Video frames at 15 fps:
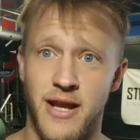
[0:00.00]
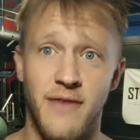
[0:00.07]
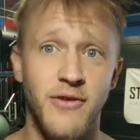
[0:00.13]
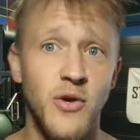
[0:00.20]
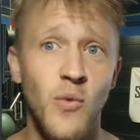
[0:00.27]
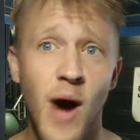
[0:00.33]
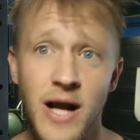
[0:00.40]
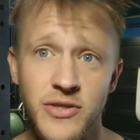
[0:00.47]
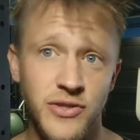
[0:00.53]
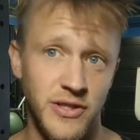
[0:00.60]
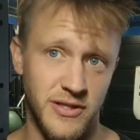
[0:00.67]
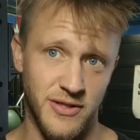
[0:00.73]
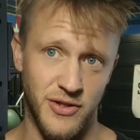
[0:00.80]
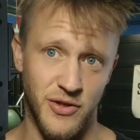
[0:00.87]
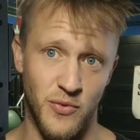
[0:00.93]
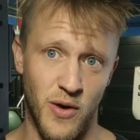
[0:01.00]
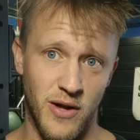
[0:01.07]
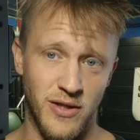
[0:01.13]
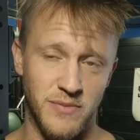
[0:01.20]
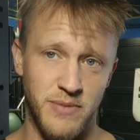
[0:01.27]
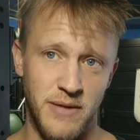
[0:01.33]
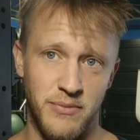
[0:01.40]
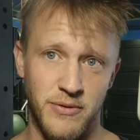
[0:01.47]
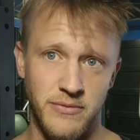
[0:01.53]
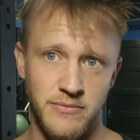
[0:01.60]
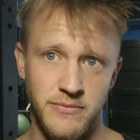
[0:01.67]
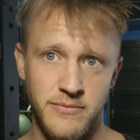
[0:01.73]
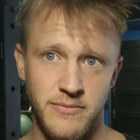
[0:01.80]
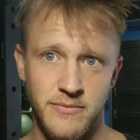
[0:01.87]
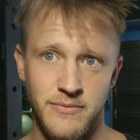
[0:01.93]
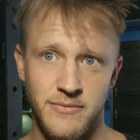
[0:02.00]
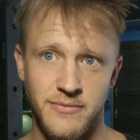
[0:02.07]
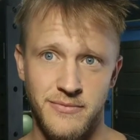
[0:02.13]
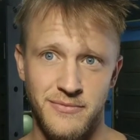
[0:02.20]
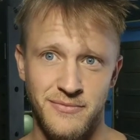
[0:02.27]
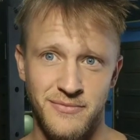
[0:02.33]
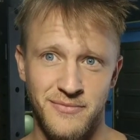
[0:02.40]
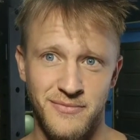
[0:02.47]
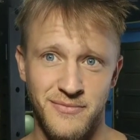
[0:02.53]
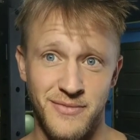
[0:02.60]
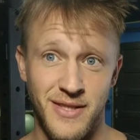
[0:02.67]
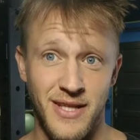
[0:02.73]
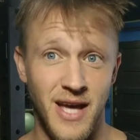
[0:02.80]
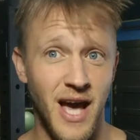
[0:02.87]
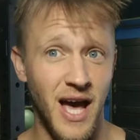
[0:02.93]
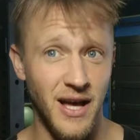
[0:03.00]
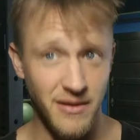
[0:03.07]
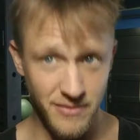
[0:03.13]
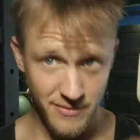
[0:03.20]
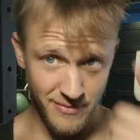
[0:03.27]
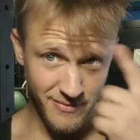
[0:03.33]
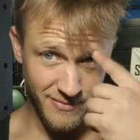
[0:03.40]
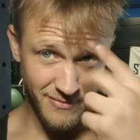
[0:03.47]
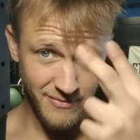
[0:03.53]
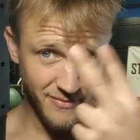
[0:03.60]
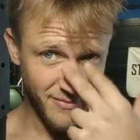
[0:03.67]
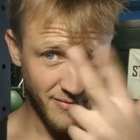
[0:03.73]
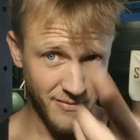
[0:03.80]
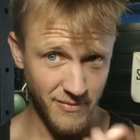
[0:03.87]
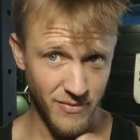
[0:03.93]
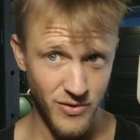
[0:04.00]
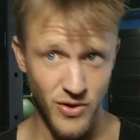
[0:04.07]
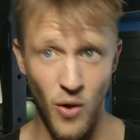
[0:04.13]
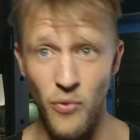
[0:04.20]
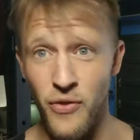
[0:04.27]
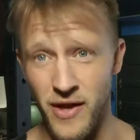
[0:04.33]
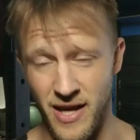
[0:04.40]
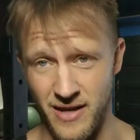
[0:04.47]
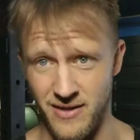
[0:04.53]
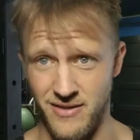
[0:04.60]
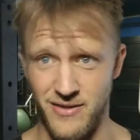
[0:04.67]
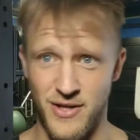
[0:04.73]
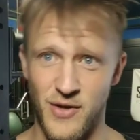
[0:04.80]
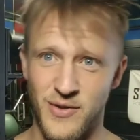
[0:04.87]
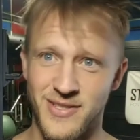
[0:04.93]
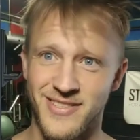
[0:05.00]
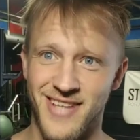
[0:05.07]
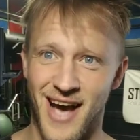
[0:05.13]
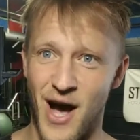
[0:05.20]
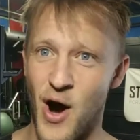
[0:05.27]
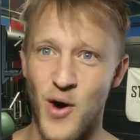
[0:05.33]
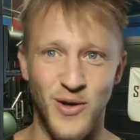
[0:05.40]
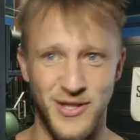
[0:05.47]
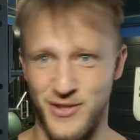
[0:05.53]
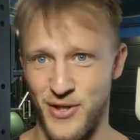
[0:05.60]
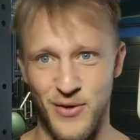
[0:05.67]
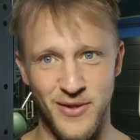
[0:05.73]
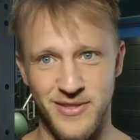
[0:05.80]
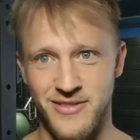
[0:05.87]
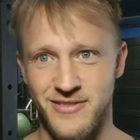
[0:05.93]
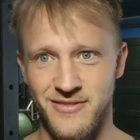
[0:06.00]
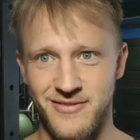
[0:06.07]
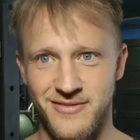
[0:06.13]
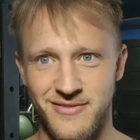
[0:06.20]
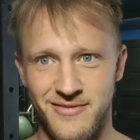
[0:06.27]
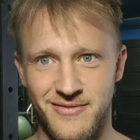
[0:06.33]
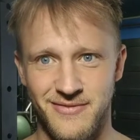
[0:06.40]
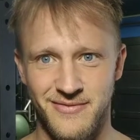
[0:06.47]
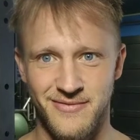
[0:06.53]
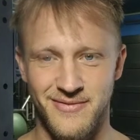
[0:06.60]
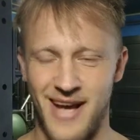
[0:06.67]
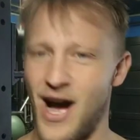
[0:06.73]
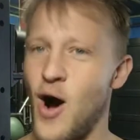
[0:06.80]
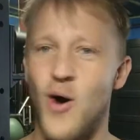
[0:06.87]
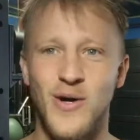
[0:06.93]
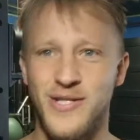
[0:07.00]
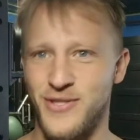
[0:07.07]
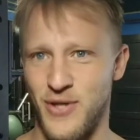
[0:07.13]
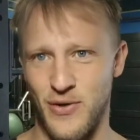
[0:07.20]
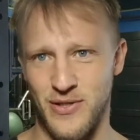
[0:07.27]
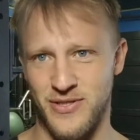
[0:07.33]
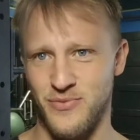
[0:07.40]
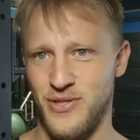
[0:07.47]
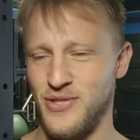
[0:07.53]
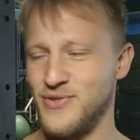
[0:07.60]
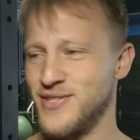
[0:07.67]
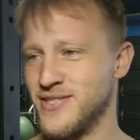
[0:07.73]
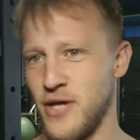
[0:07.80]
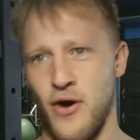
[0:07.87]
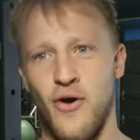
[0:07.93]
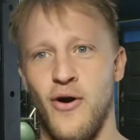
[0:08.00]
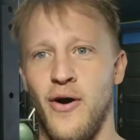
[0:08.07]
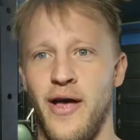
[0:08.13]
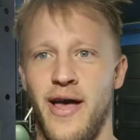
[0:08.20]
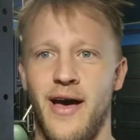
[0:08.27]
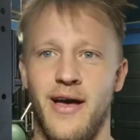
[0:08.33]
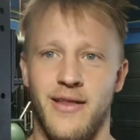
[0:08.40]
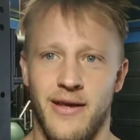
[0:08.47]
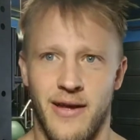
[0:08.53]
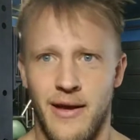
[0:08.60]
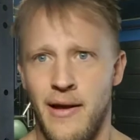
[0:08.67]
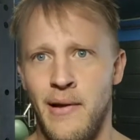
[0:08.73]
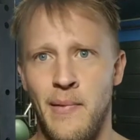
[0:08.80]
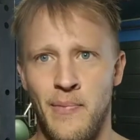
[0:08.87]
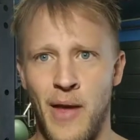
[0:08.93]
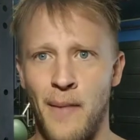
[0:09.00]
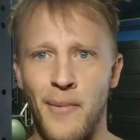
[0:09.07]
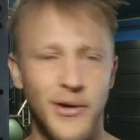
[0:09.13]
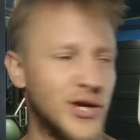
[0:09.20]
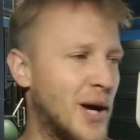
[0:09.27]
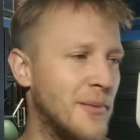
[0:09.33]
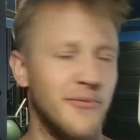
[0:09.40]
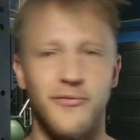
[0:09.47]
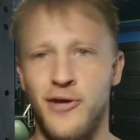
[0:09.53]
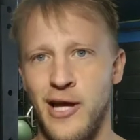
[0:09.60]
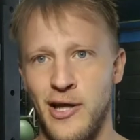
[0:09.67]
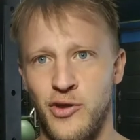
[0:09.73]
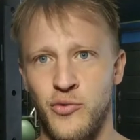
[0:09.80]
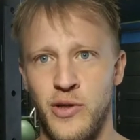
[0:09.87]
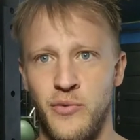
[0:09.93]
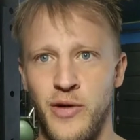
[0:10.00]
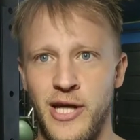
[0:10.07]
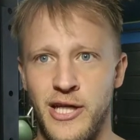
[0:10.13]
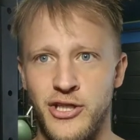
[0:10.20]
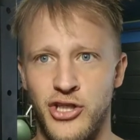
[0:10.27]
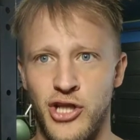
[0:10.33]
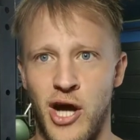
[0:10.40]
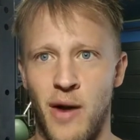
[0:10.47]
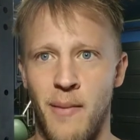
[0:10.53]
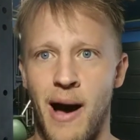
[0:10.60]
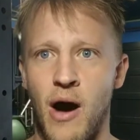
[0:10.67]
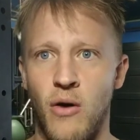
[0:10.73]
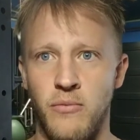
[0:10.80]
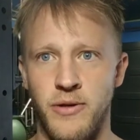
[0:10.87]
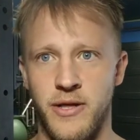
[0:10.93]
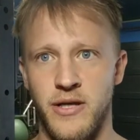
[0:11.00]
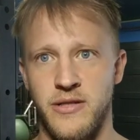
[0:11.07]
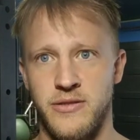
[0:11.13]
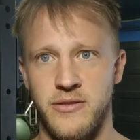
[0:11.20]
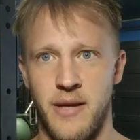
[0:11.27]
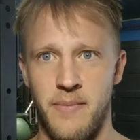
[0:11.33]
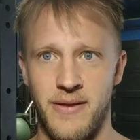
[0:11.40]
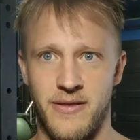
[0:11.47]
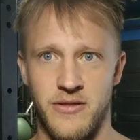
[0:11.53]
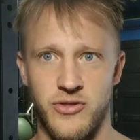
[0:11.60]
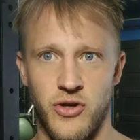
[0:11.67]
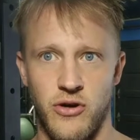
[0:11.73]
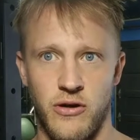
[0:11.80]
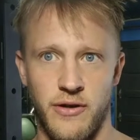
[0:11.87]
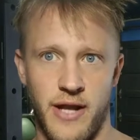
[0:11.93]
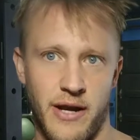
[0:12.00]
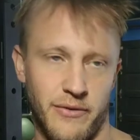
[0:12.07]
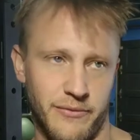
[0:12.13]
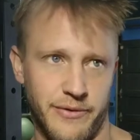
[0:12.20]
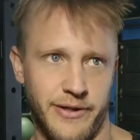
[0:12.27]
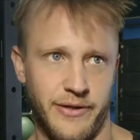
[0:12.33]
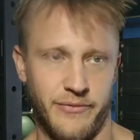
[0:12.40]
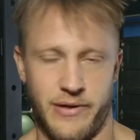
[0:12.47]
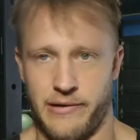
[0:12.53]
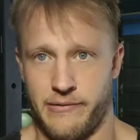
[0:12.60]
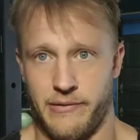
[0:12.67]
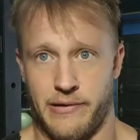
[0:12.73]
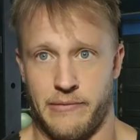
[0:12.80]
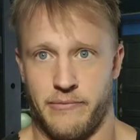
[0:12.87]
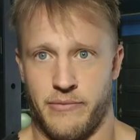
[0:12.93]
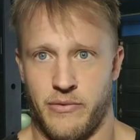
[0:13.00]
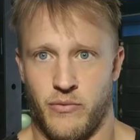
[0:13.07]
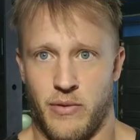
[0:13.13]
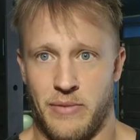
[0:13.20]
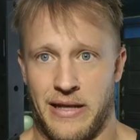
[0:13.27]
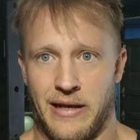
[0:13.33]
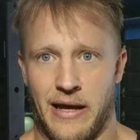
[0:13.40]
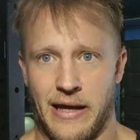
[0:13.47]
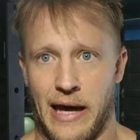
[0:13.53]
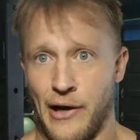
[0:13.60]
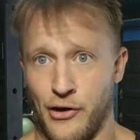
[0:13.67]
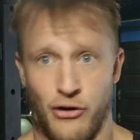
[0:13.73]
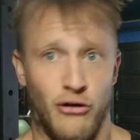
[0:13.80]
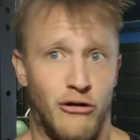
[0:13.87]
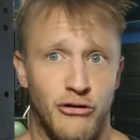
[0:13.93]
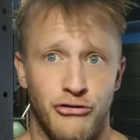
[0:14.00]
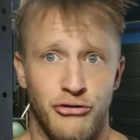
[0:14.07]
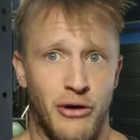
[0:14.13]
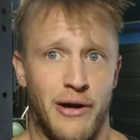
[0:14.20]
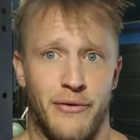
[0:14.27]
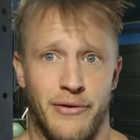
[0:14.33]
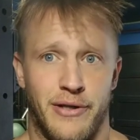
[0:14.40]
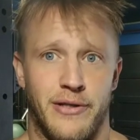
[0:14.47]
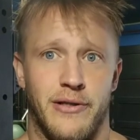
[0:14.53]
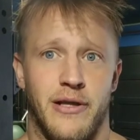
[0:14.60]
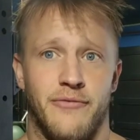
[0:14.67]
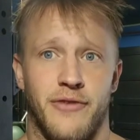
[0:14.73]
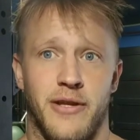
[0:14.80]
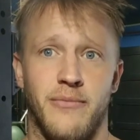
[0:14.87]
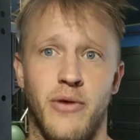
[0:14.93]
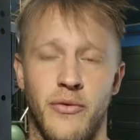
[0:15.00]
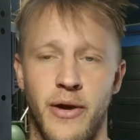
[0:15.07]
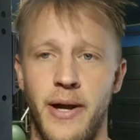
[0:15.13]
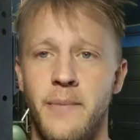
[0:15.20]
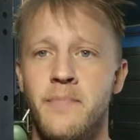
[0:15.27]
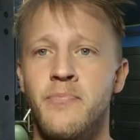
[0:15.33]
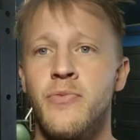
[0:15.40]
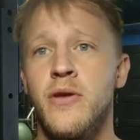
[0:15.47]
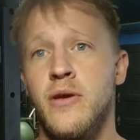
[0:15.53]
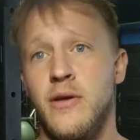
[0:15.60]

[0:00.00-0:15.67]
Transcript: And if you're watching this and you're one of those people, yeah, don't think I didn't notice. I always noticed. I always noticed when you just, oh, yeah, like, I've been coming for like three weeks and now I'm out because I met this girl and I don't really want to. I, I mean, I got a girl, so I don't need to lift anymore, right?